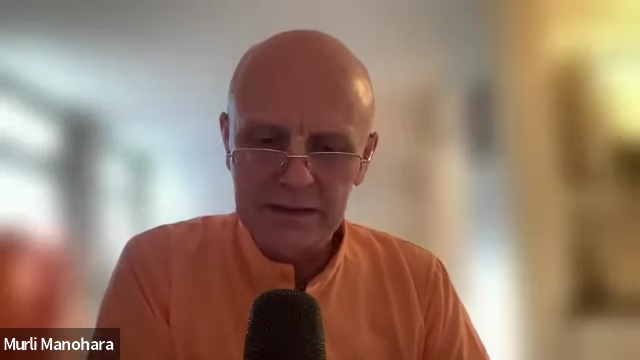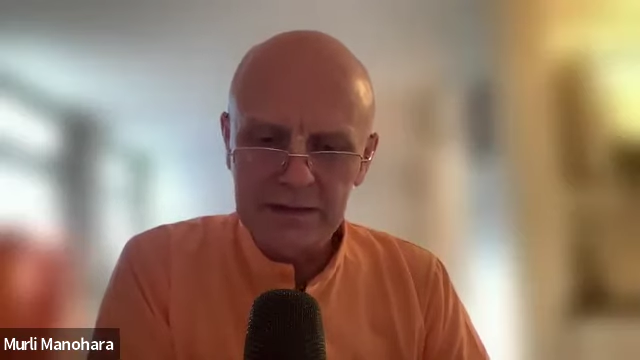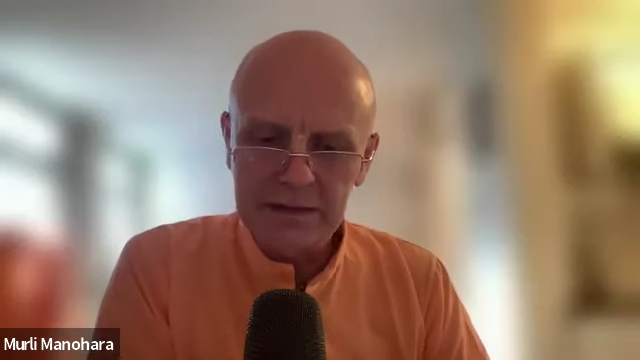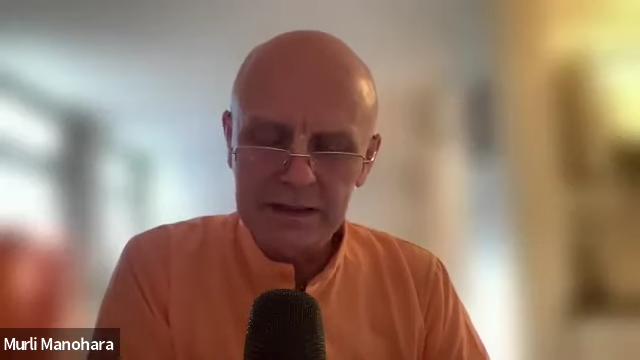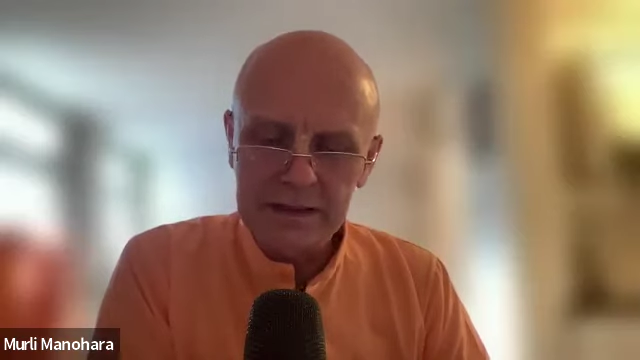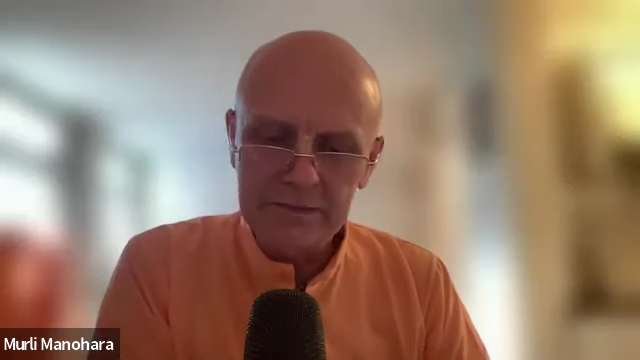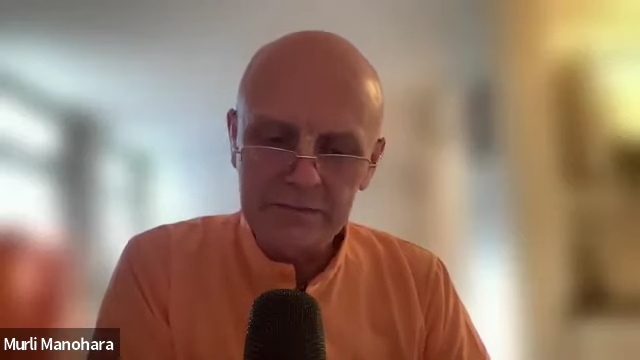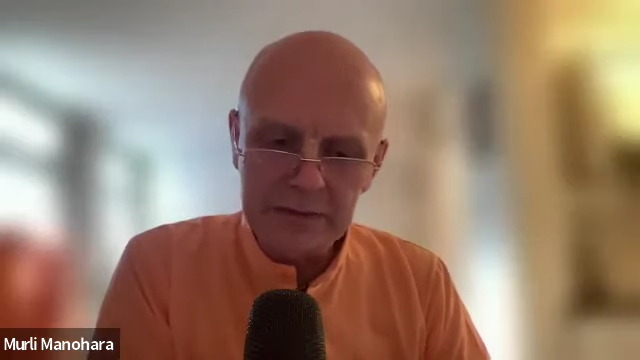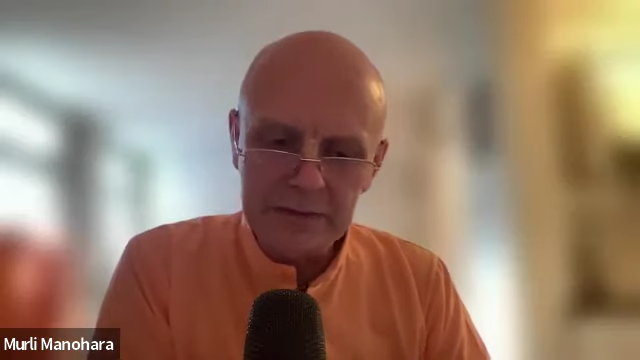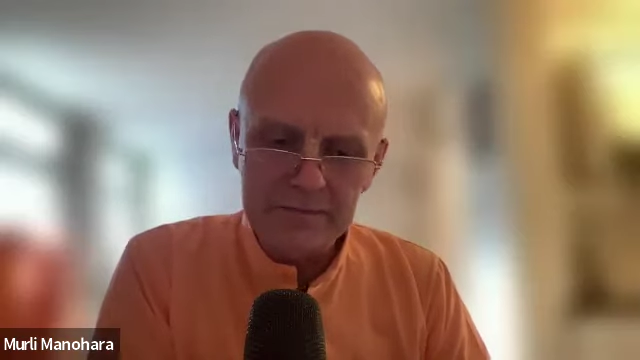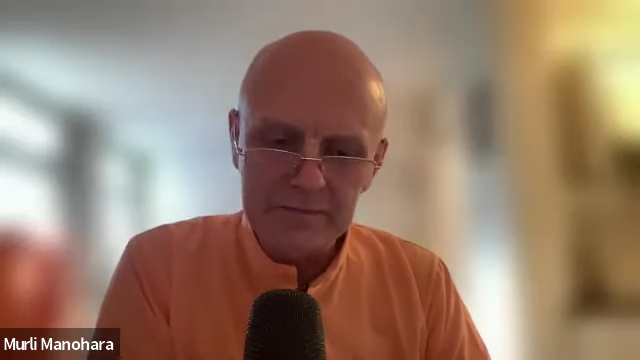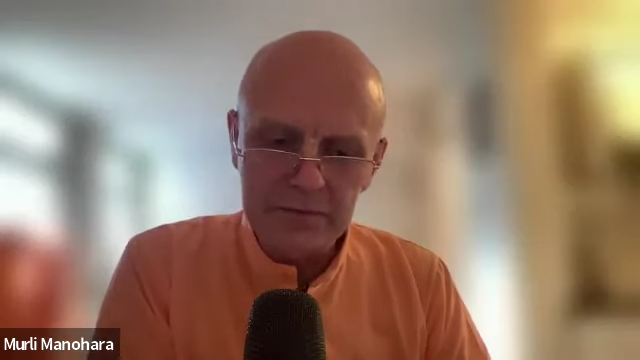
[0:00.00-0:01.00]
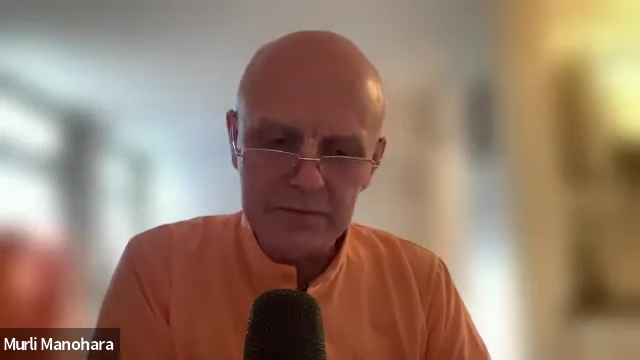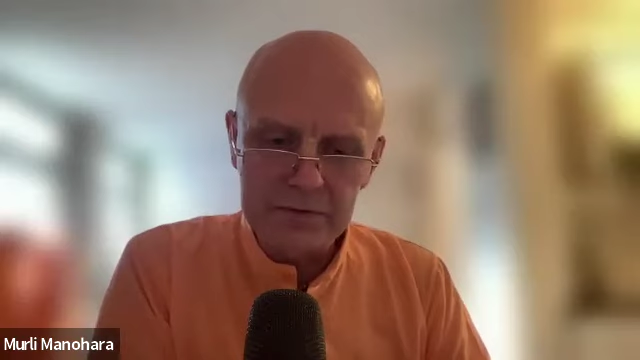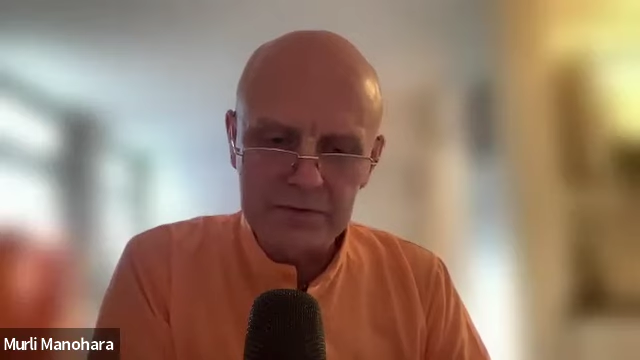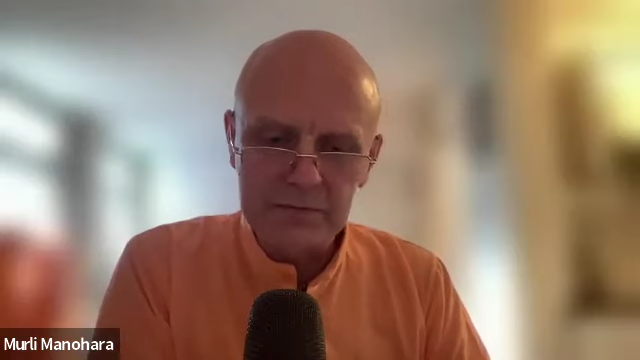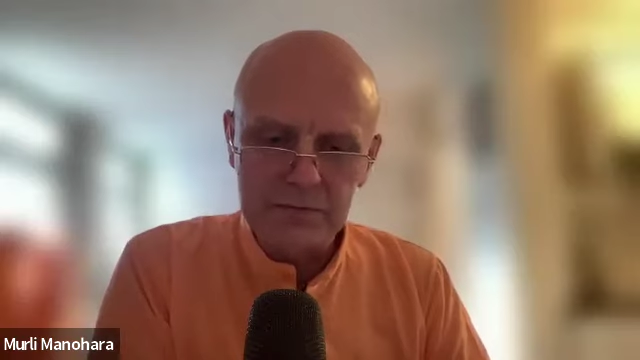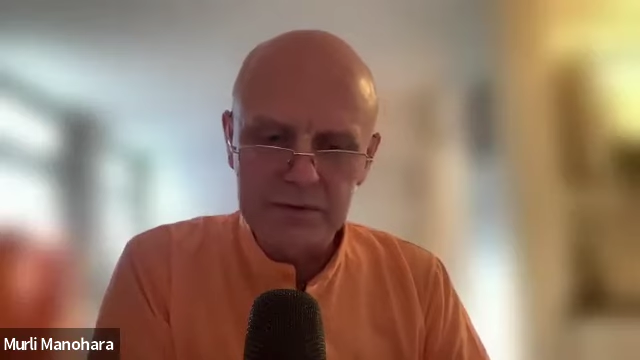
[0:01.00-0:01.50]
they can read
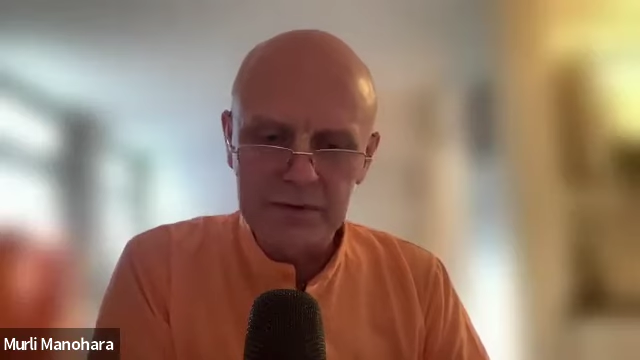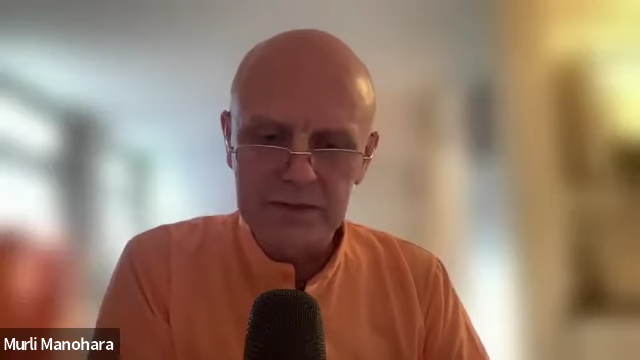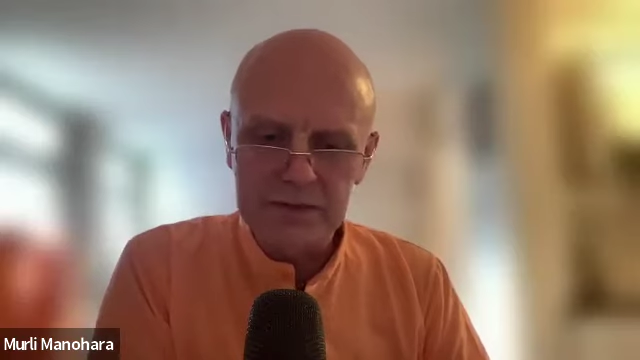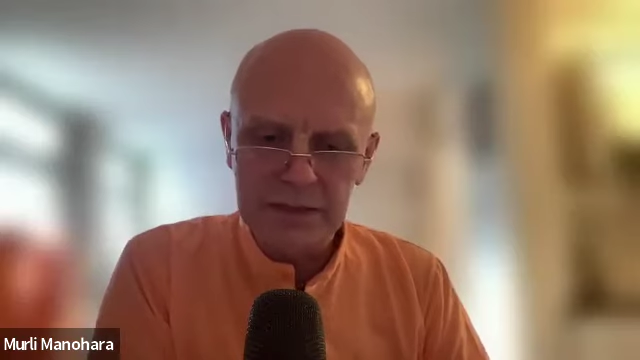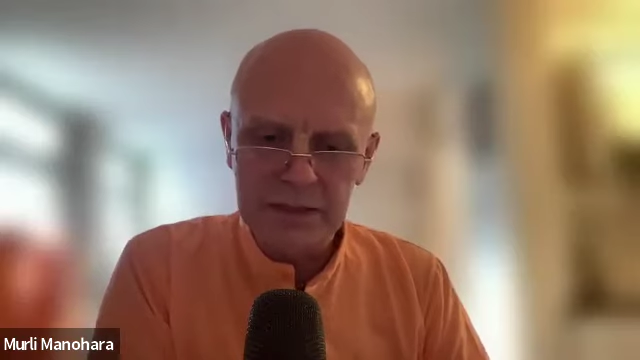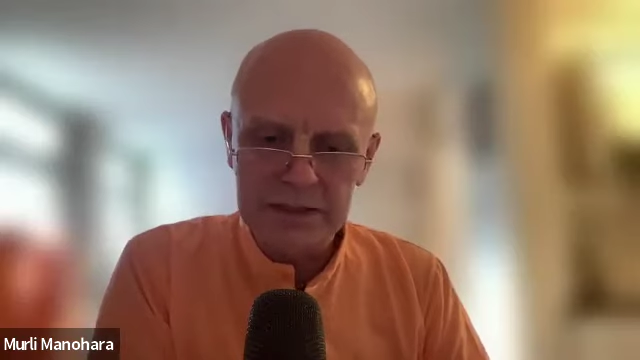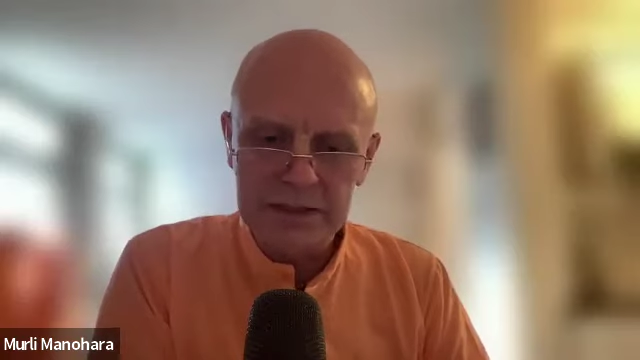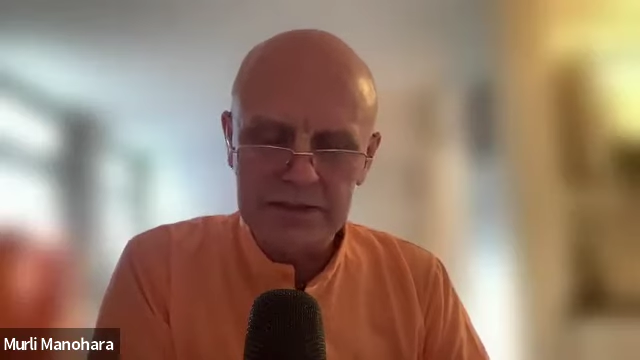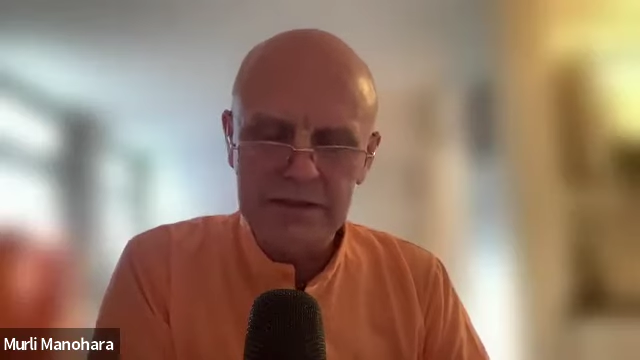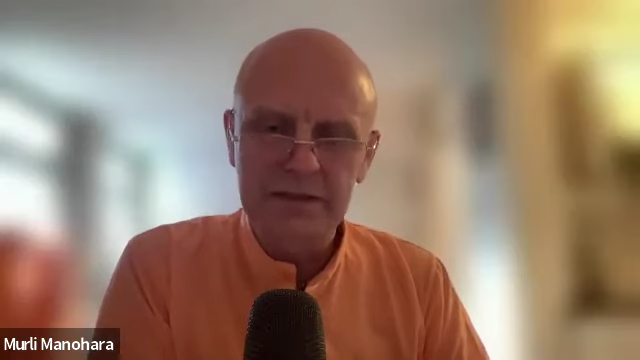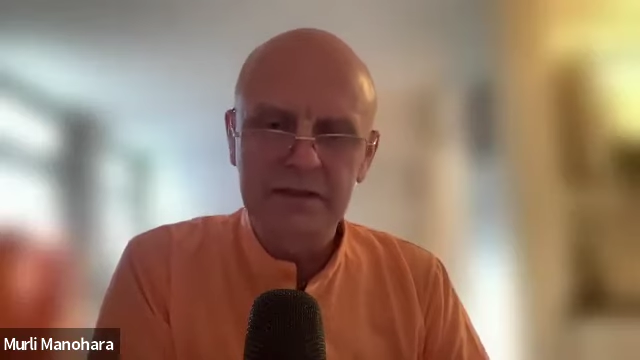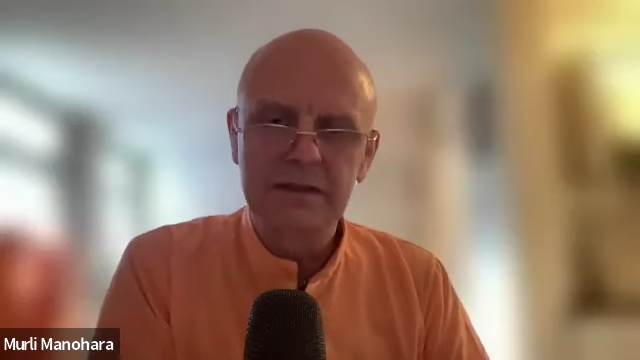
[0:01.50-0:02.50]
books which are chaste